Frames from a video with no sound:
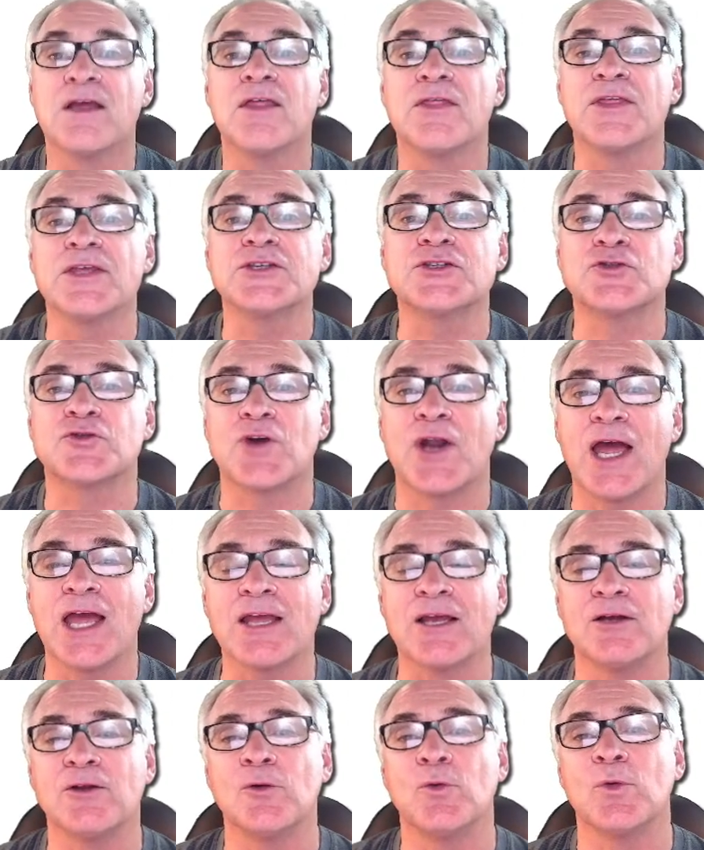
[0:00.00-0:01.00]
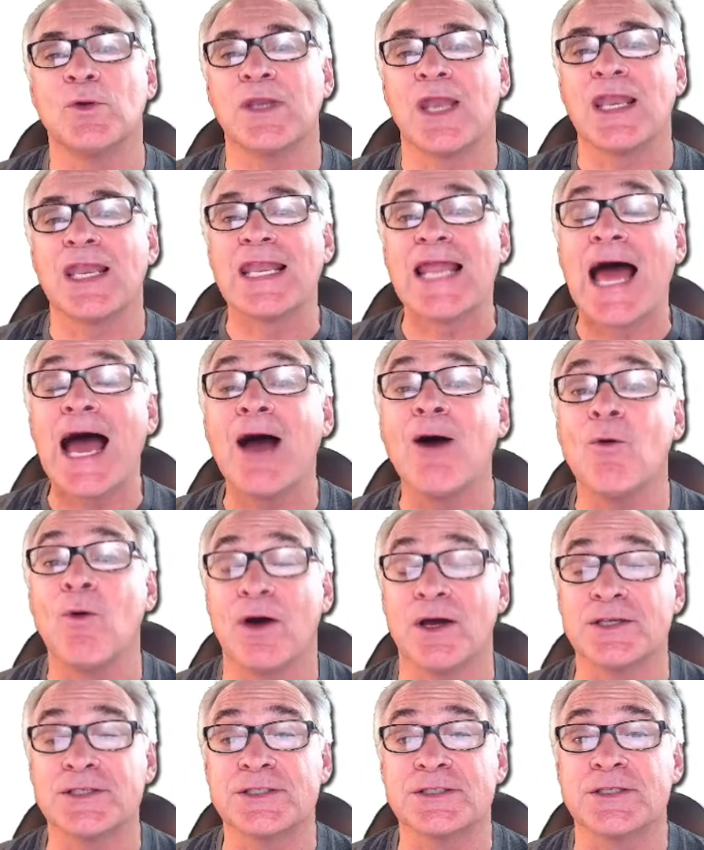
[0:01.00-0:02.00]
This triangle will allow
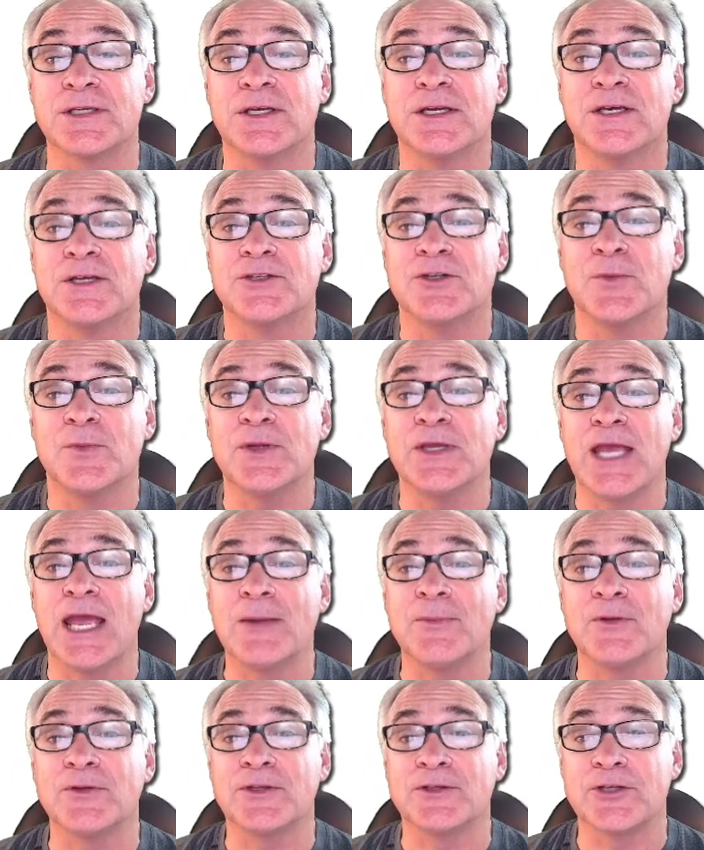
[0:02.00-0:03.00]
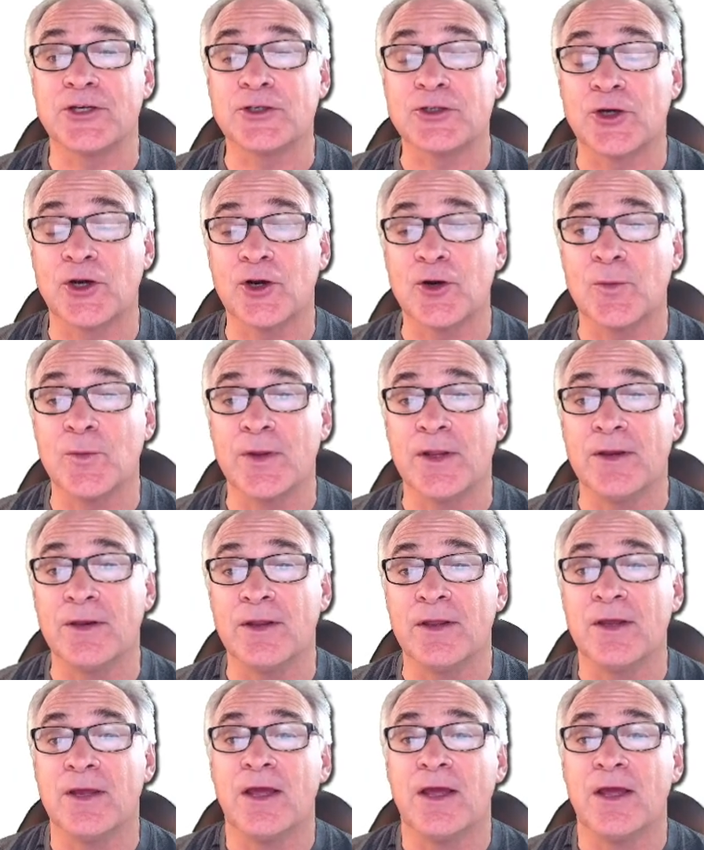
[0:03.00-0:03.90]
us to be able to determine